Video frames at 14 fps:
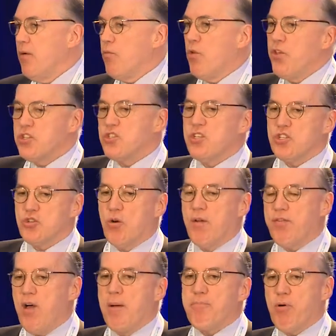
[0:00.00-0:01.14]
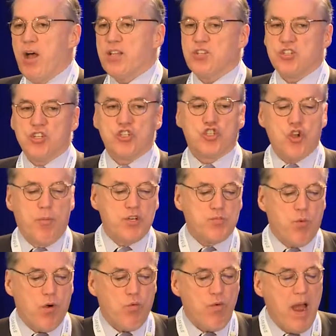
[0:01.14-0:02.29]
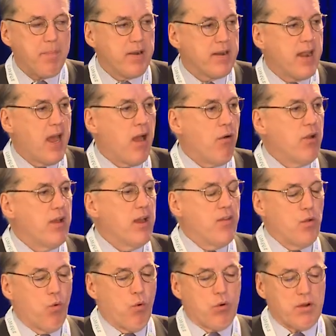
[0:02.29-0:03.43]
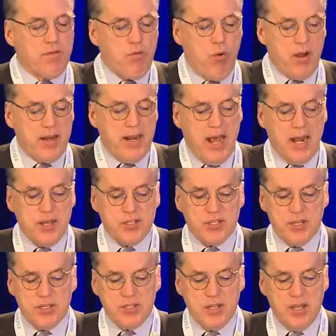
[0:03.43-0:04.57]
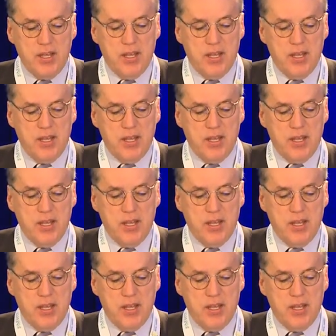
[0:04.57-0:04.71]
Well, this, this sort of thought process is so much more rapid now in the world of quant analysis.